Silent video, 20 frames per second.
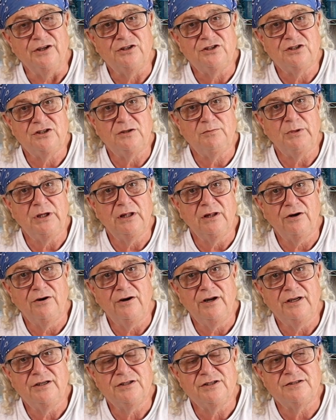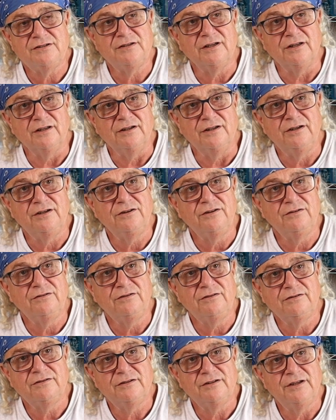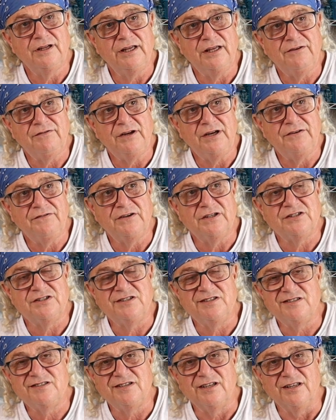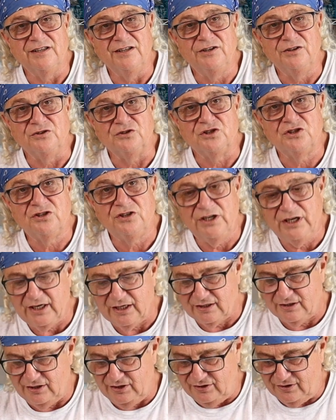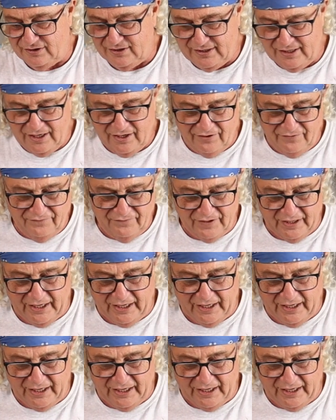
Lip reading: You should be learning just a little, even if it's just a little trick to yourself.